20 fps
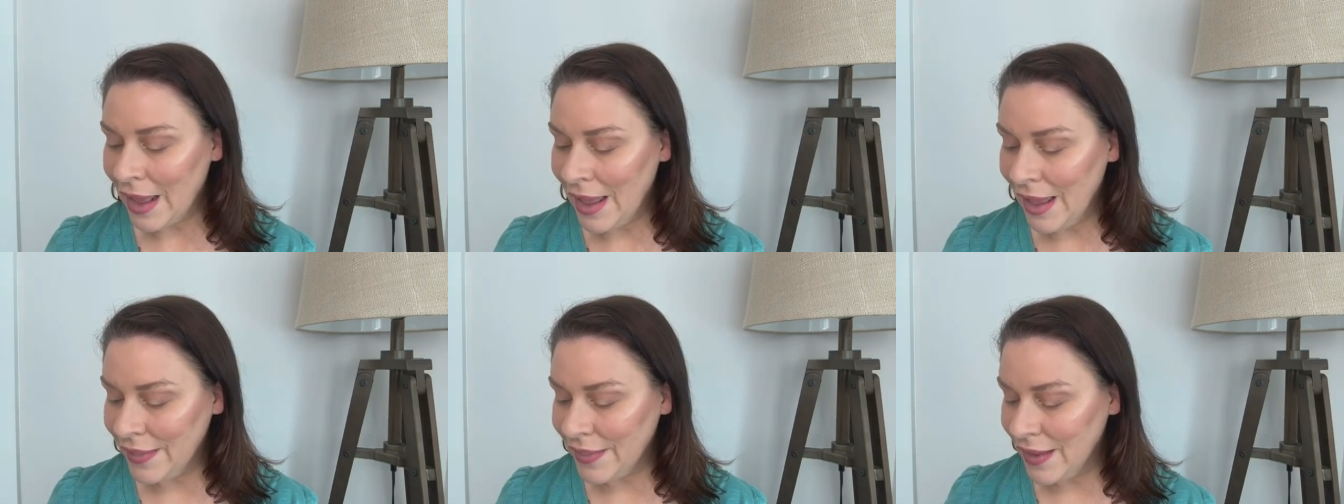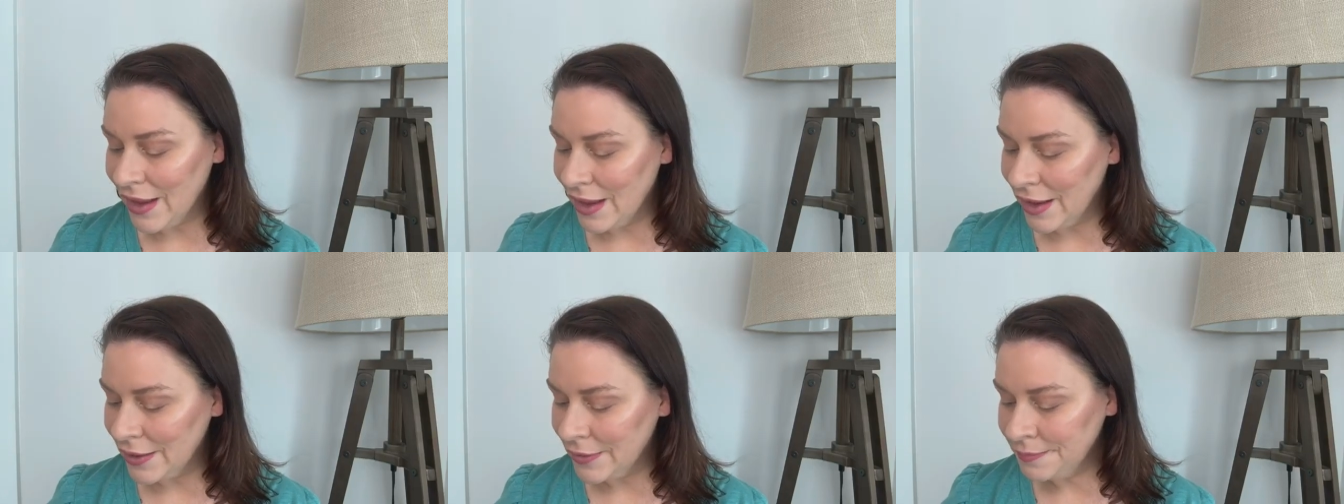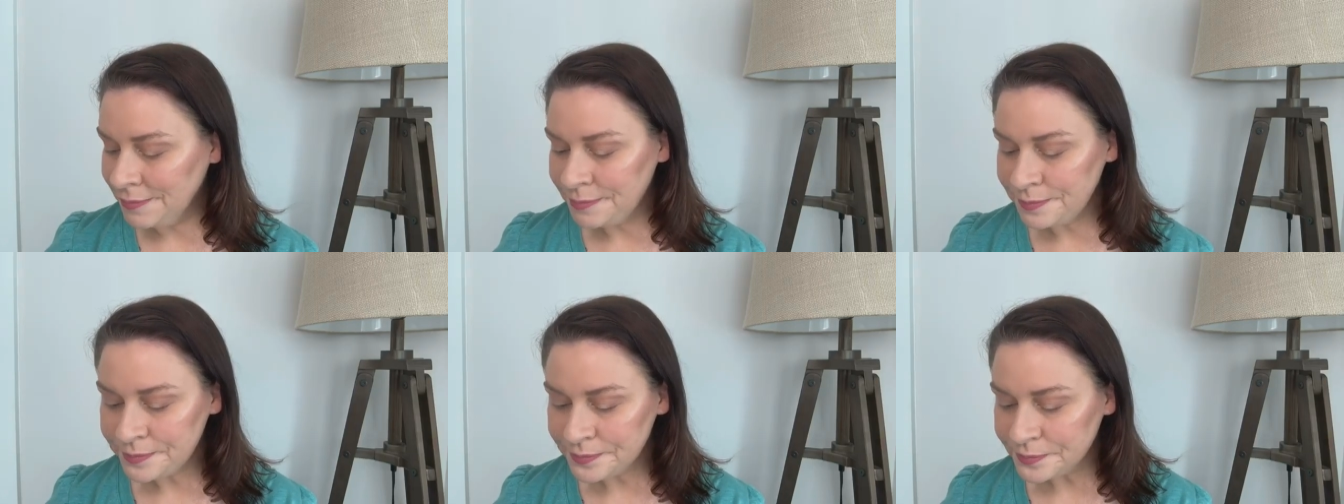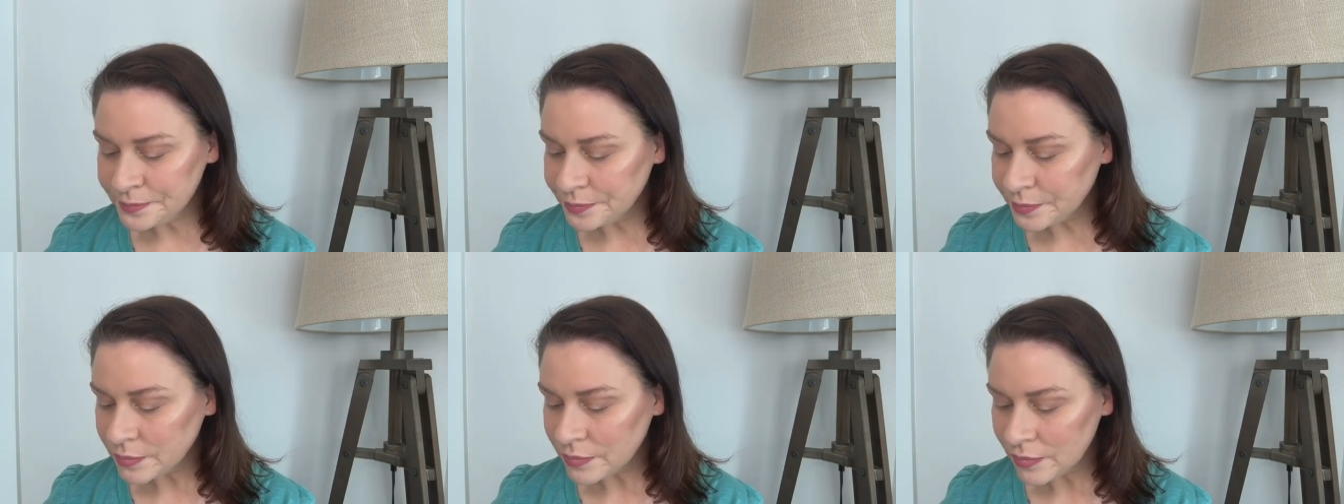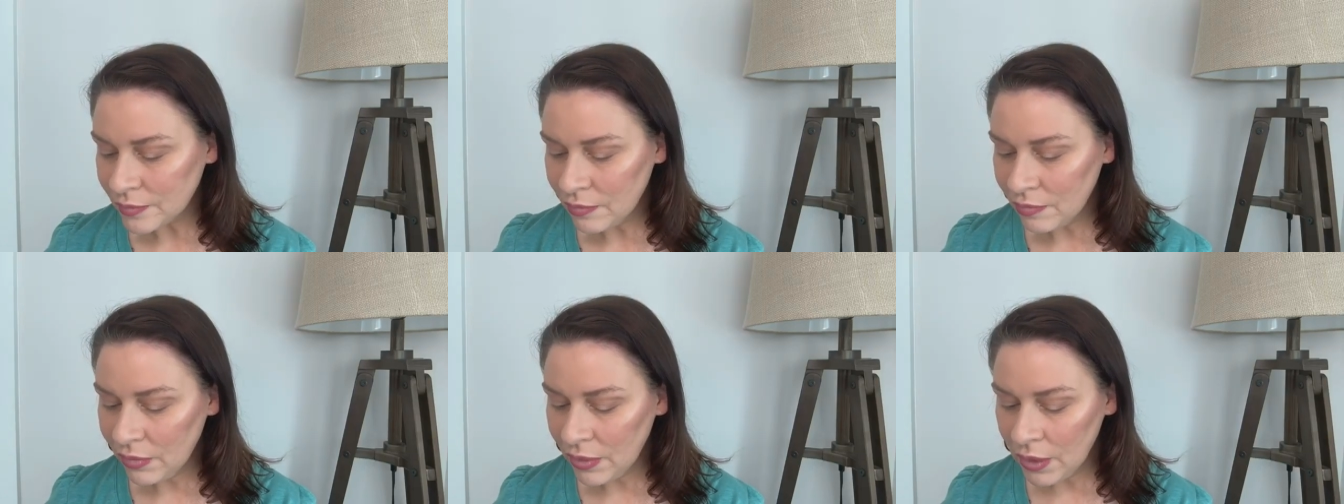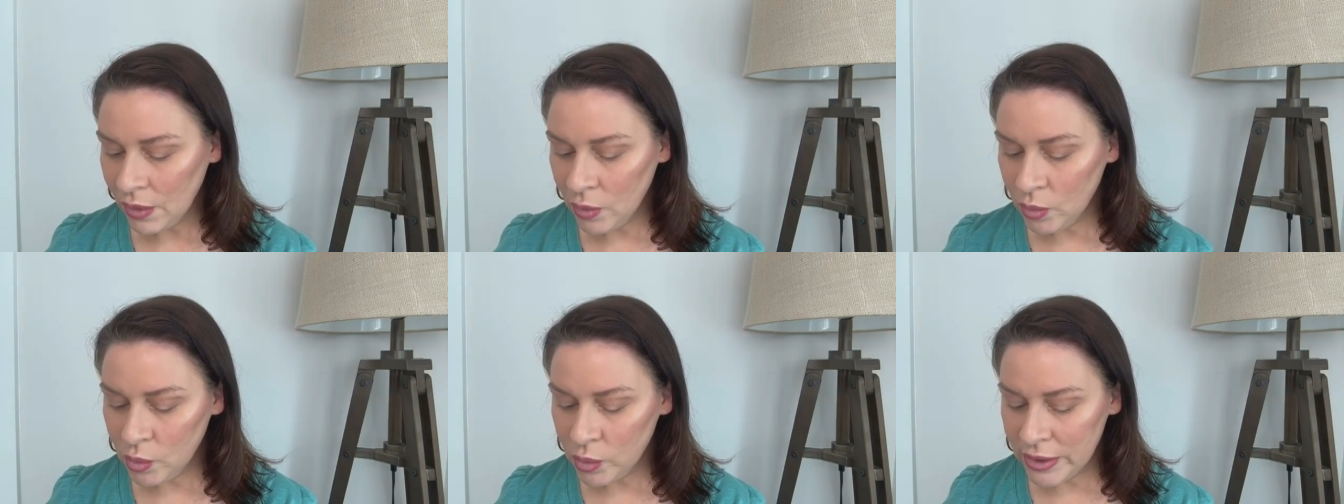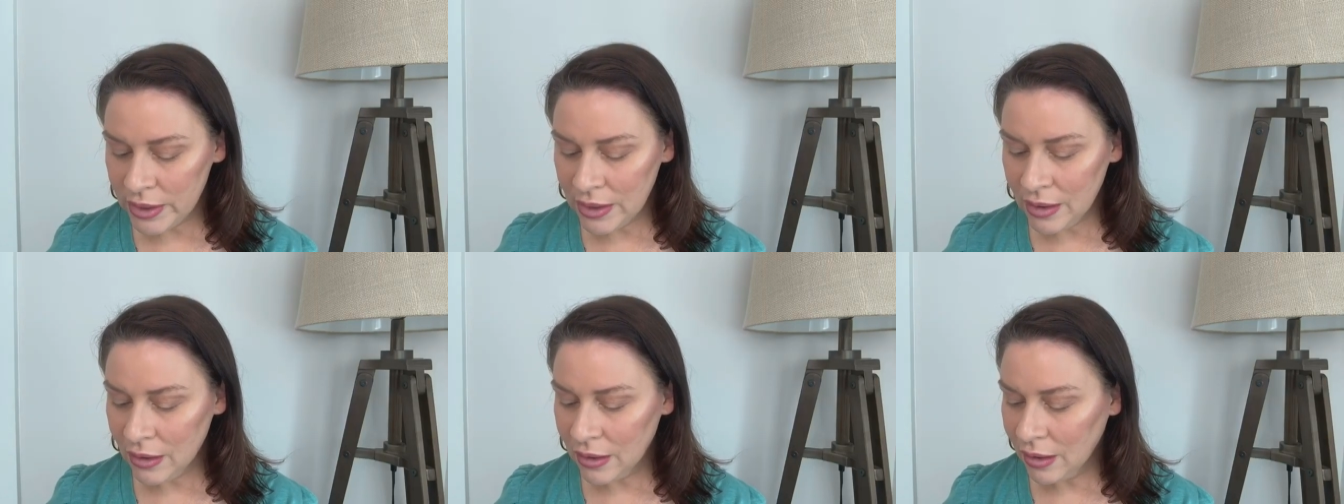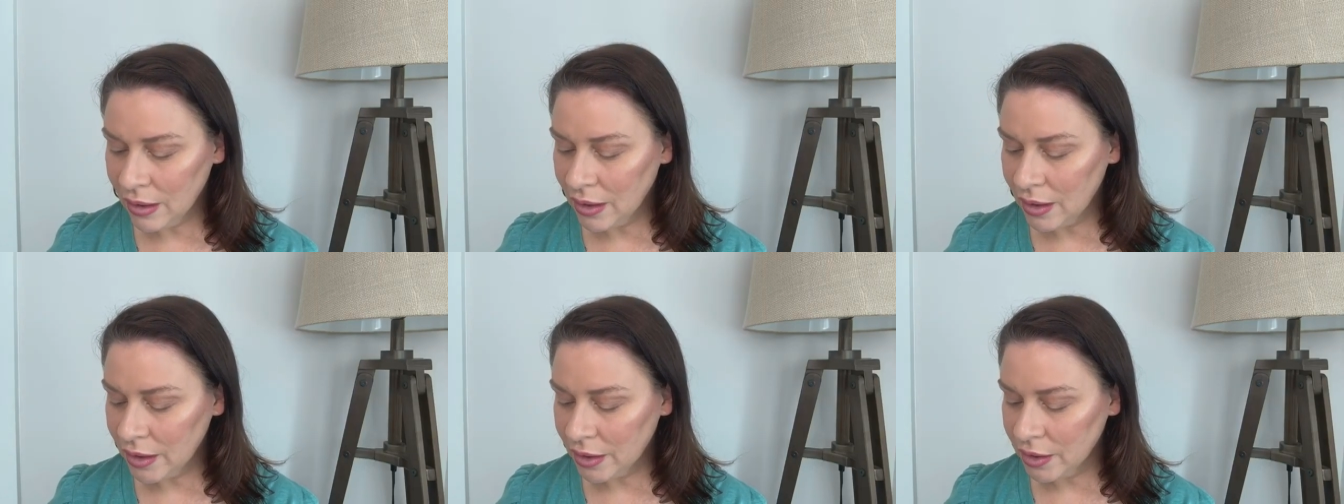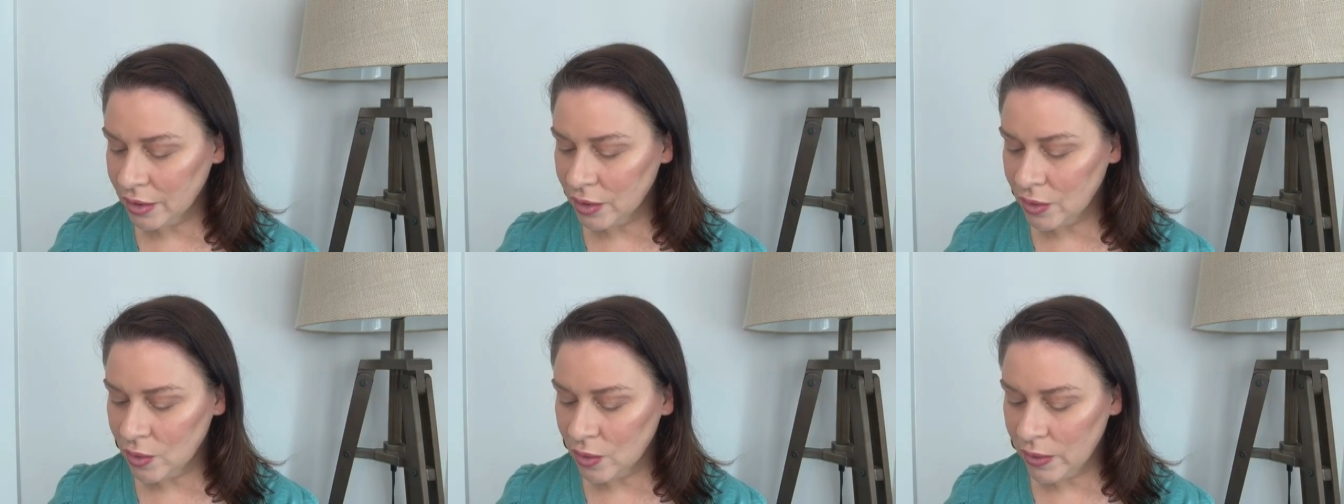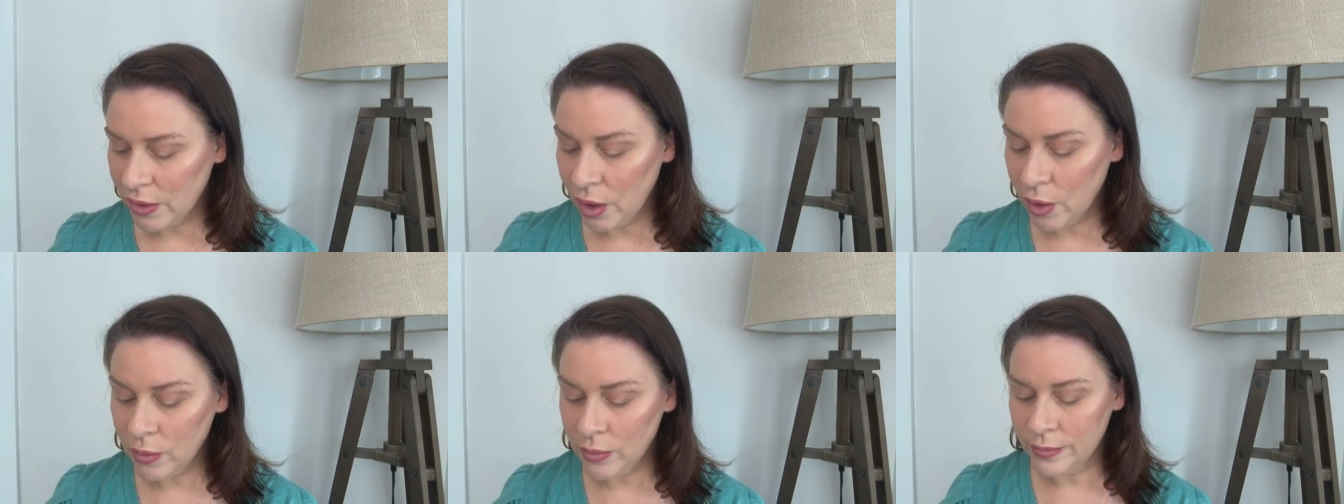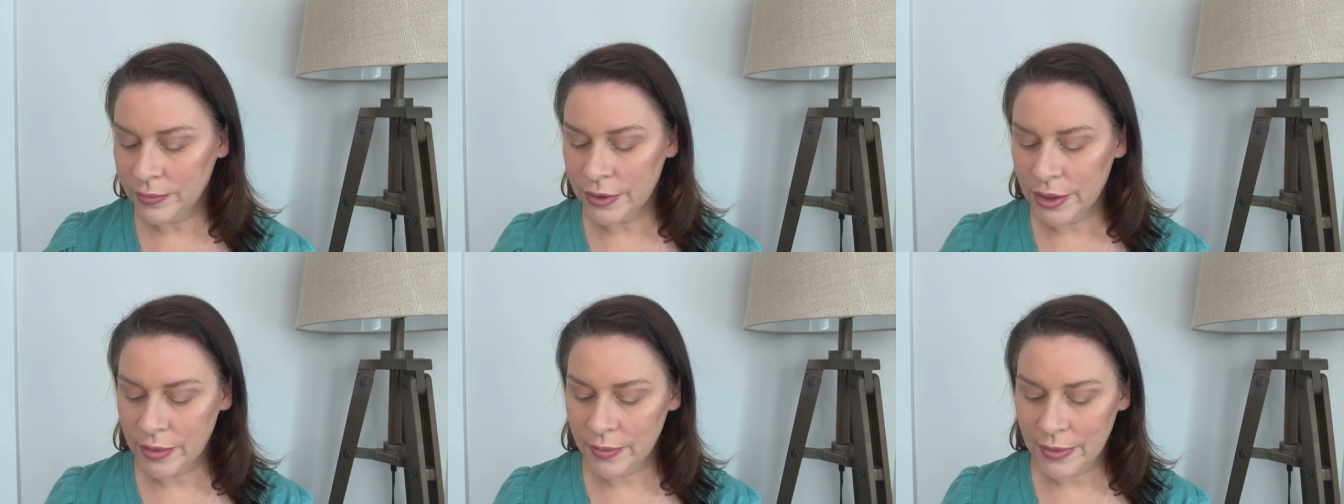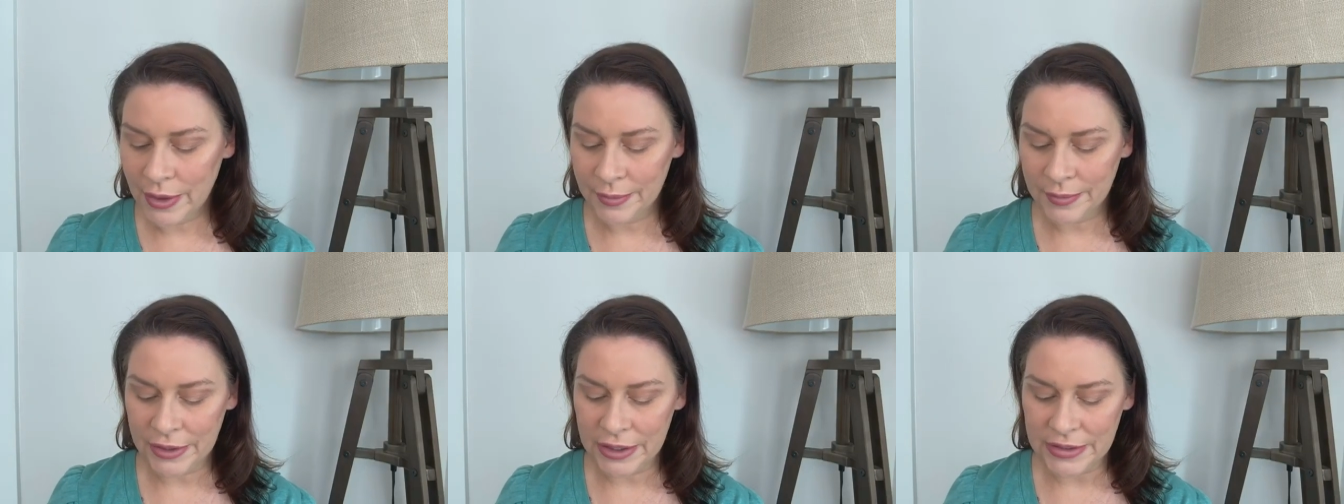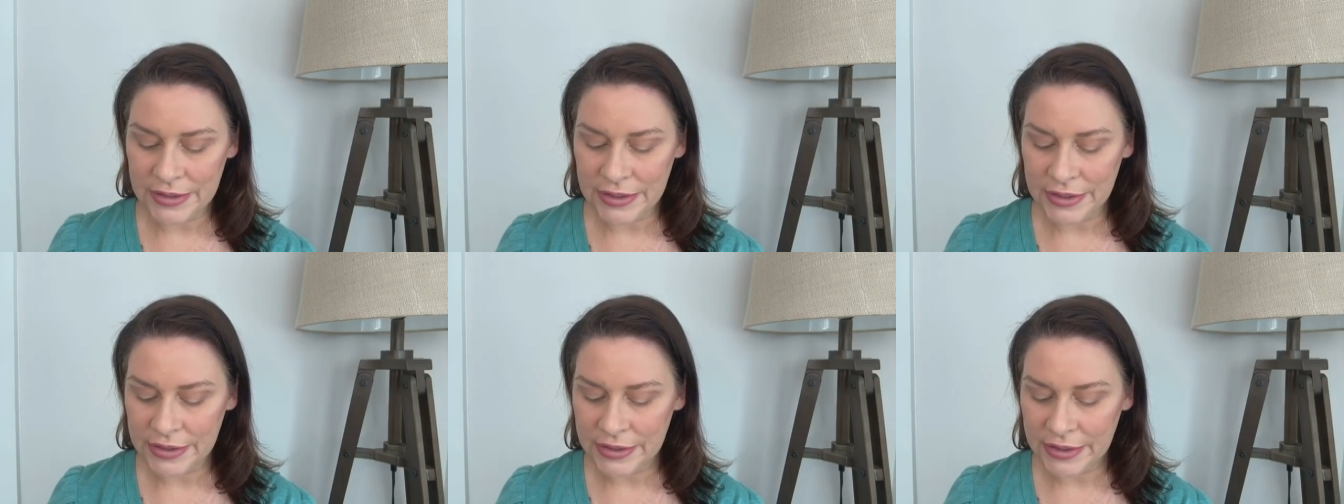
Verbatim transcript: And then we are going, oh, no, I'm not